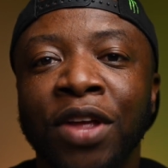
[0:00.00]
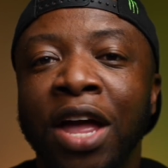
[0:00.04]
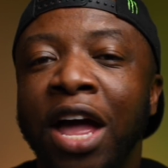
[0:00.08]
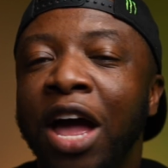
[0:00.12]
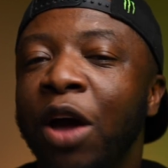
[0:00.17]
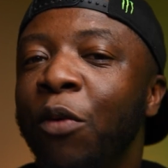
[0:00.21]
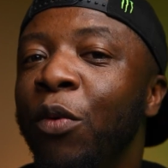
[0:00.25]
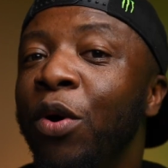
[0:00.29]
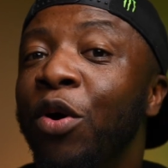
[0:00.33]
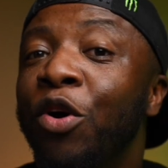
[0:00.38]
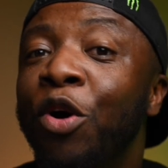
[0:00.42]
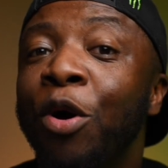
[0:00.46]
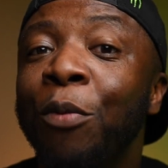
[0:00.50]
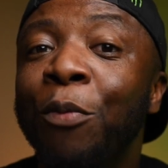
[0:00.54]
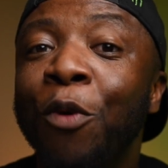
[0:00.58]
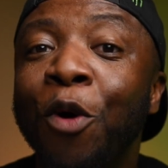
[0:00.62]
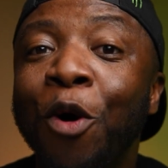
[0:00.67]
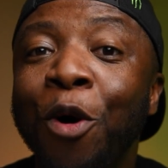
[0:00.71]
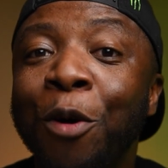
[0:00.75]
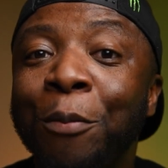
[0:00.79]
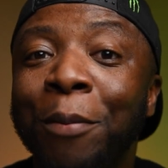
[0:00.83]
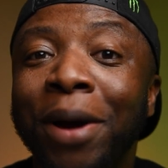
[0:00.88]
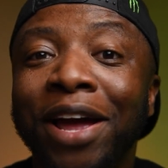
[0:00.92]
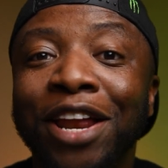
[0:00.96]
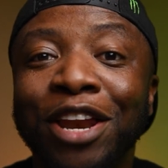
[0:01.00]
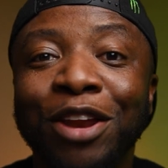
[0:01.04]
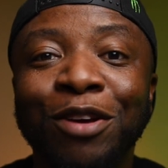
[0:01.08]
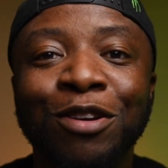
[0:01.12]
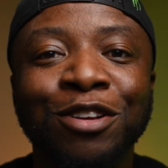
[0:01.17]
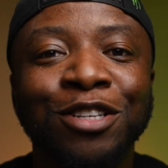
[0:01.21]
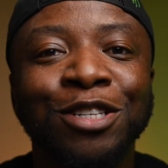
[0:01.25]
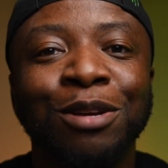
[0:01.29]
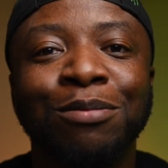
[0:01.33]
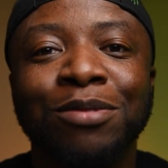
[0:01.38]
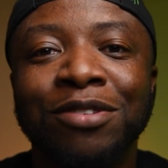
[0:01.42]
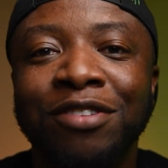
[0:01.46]
I welcome all my new
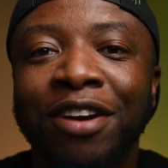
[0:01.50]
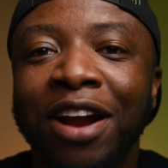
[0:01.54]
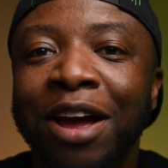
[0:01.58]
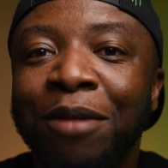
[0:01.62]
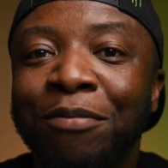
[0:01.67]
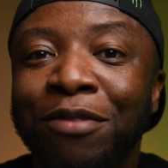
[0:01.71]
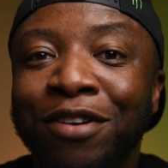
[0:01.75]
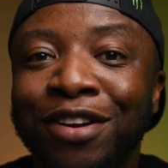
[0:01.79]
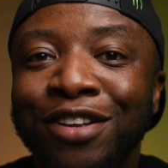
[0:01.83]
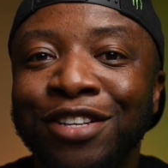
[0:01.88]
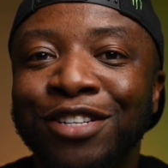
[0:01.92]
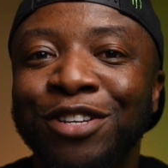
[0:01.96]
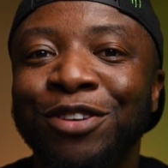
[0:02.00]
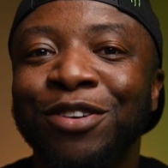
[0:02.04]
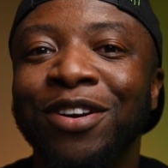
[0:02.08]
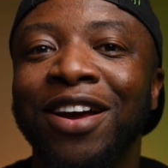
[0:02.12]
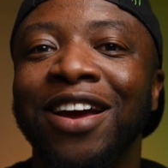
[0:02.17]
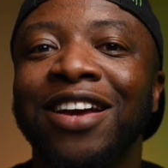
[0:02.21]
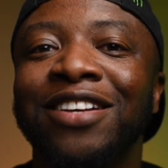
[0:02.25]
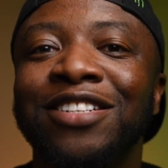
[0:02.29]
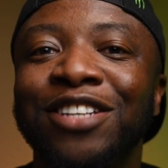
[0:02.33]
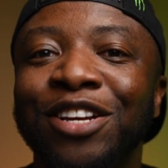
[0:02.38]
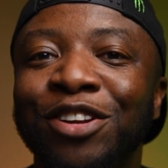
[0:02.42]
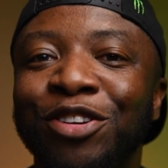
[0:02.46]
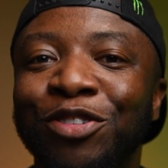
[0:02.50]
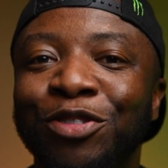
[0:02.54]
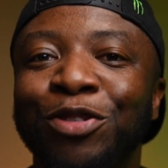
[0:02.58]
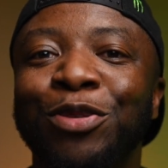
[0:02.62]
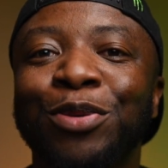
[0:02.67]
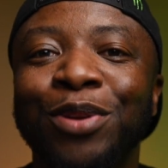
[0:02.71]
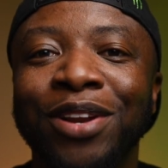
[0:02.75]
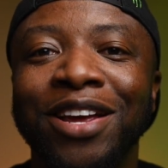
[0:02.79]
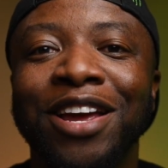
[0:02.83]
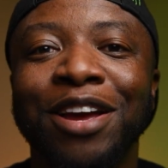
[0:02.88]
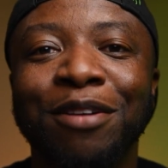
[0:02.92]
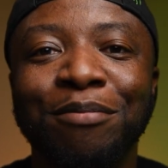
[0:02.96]
subscribers. You guys are
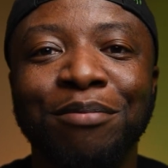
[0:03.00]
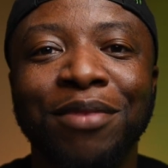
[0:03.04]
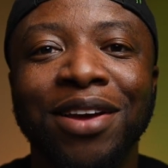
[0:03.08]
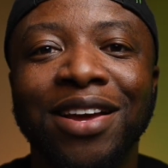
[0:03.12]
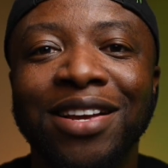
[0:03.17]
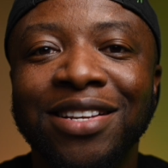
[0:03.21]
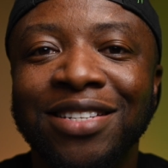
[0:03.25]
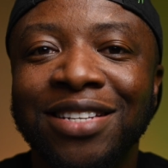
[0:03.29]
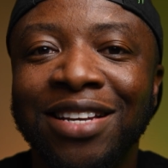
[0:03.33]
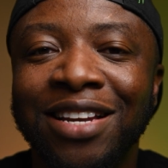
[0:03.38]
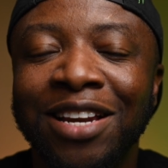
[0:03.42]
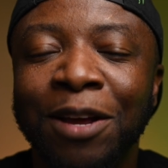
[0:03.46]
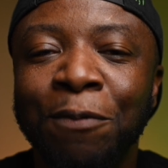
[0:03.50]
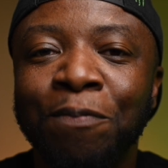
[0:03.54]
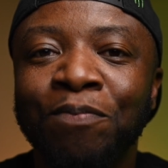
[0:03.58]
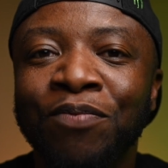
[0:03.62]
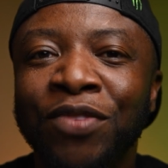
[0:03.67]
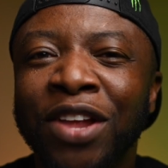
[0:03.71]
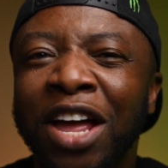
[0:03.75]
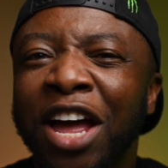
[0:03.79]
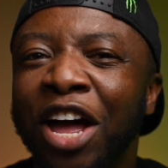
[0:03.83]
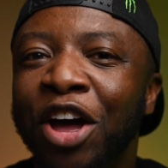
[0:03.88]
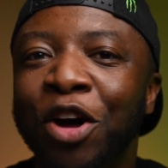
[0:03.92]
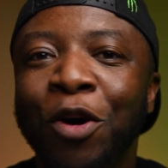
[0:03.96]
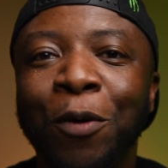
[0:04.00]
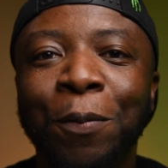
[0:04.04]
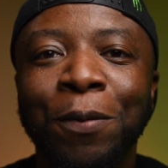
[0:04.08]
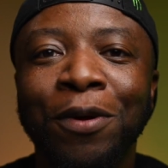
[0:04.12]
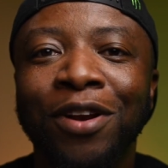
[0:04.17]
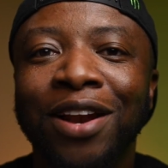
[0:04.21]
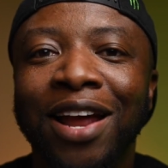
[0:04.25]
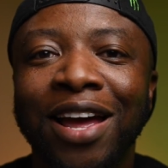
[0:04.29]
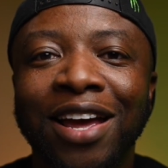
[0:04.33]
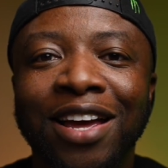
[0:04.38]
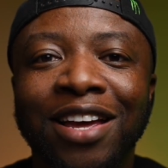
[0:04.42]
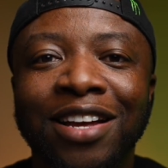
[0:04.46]
truly amazing. I hope you
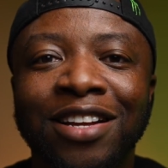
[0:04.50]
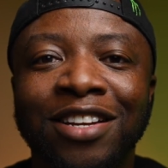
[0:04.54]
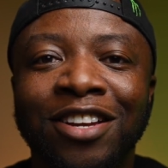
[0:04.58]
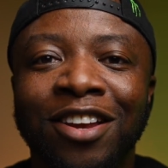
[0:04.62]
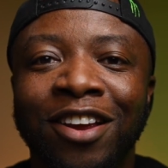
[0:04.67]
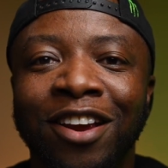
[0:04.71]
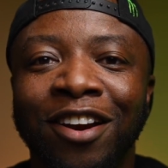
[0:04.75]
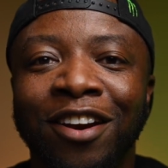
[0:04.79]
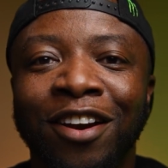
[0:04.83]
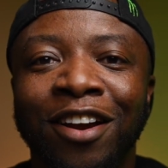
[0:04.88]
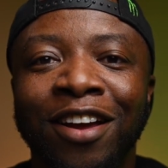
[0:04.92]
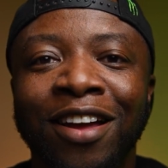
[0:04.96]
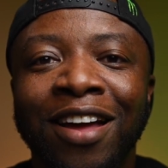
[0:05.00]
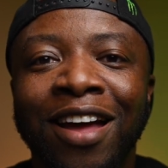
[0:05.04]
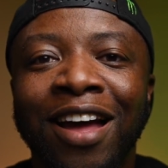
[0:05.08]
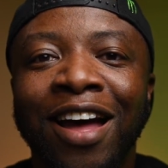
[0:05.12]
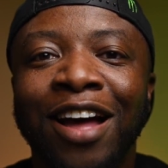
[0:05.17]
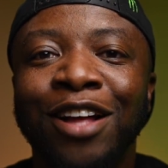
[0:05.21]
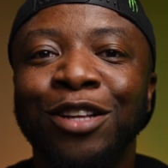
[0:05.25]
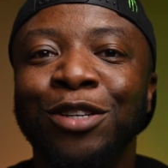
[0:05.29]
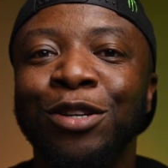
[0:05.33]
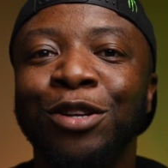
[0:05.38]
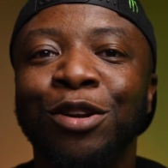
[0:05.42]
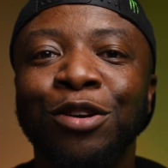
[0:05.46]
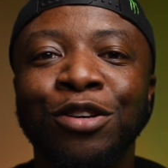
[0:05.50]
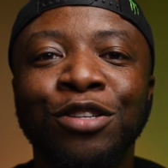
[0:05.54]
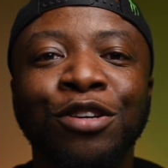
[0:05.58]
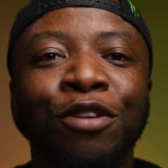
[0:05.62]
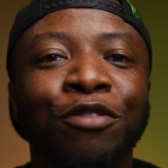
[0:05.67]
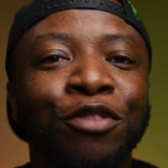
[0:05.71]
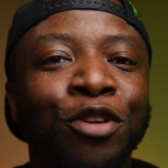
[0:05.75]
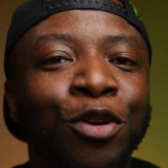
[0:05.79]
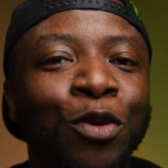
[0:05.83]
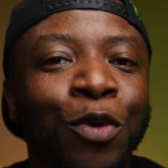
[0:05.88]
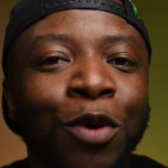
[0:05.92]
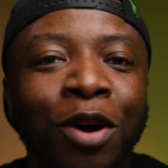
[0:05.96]
like it here. And to those
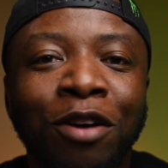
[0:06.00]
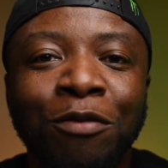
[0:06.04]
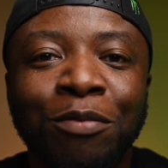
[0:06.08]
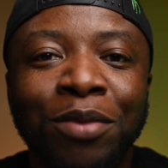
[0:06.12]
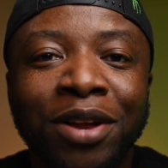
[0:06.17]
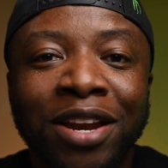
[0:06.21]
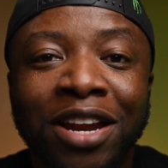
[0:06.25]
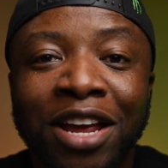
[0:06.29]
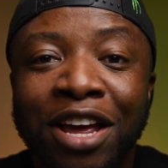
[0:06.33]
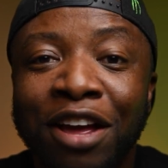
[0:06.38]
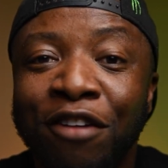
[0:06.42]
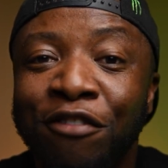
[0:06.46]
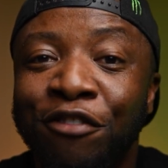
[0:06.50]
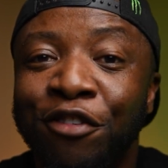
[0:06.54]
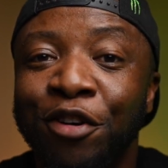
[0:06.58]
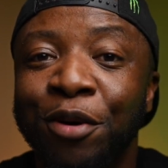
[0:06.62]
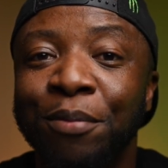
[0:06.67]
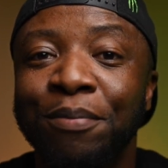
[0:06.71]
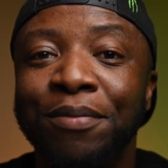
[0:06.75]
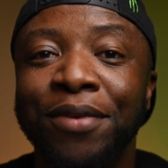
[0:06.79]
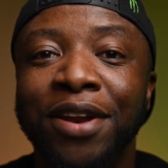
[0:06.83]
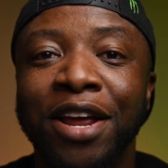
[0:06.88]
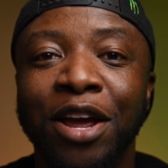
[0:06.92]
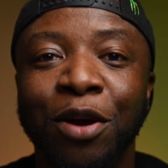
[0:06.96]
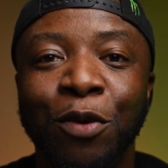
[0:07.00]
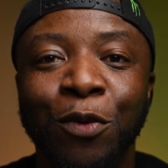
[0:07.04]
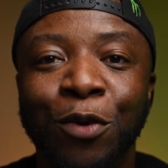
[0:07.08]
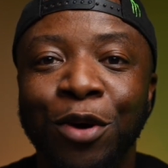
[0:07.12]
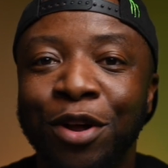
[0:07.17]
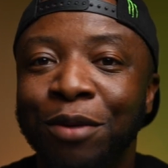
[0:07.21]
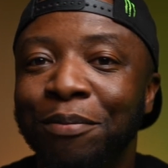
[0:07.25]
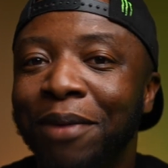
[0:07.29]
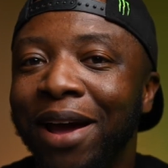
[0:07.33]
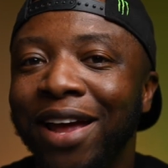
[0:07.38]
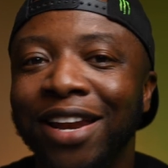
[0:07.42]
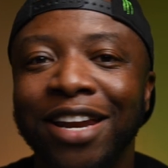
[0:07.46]
of you who have been here from day
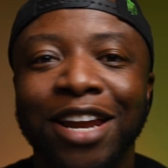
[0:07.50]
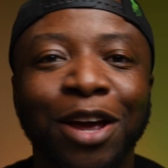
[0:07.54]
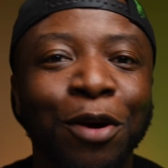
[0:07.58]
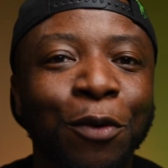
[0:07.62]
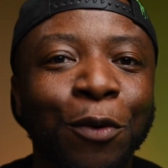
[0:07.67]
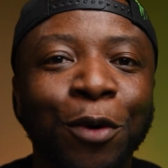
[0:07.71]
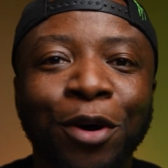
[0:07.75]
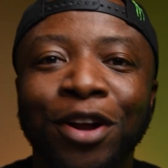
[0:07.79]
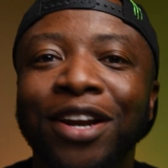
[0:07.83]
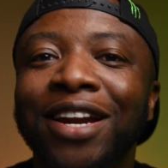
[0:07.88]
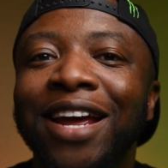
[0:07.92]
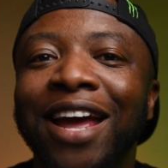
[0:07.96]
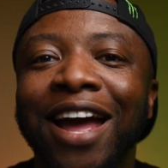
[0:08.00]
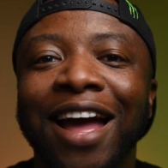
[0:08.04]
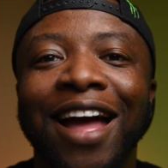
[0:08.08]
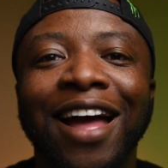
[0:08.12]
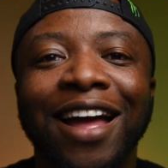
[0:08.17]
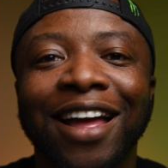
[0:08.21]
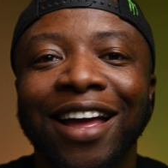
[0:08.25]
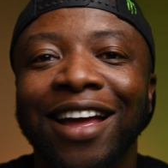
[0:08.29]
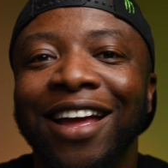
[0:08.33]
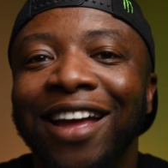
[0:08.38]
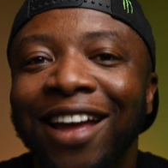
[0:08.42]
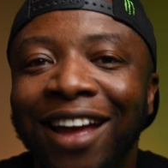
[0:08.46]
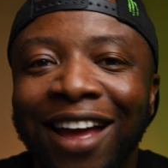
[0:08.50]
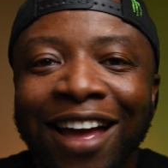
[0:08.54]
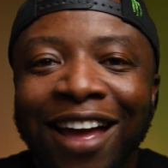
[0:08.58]
one, my day one gang,